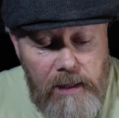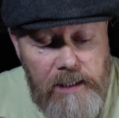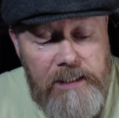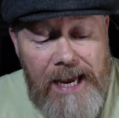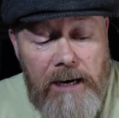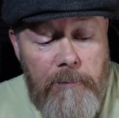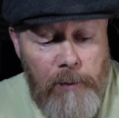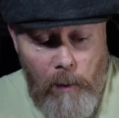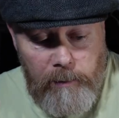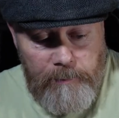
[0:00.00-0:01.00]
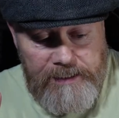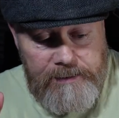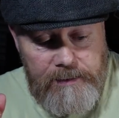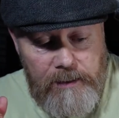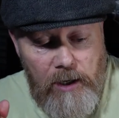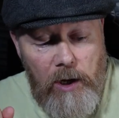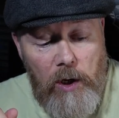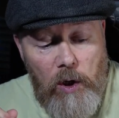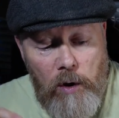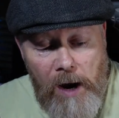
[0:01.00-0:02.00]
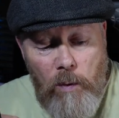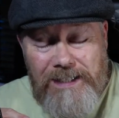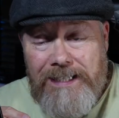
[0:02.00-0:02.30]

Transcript: The second problem is look how